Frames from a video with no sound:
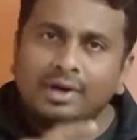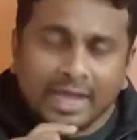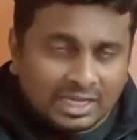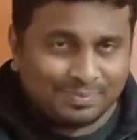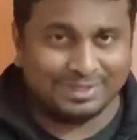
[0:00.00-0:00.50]

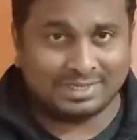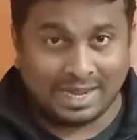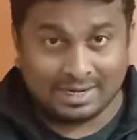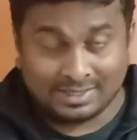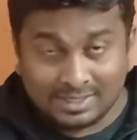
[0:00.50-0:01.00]
has been
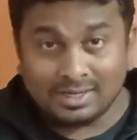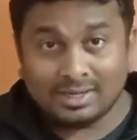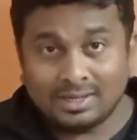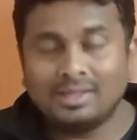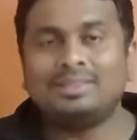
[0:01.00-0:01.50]
started,
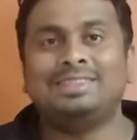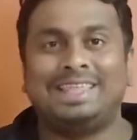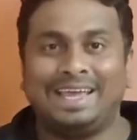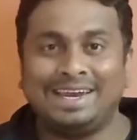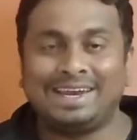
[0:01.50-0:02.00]

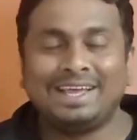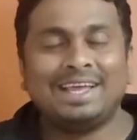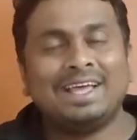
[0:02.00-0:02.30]
then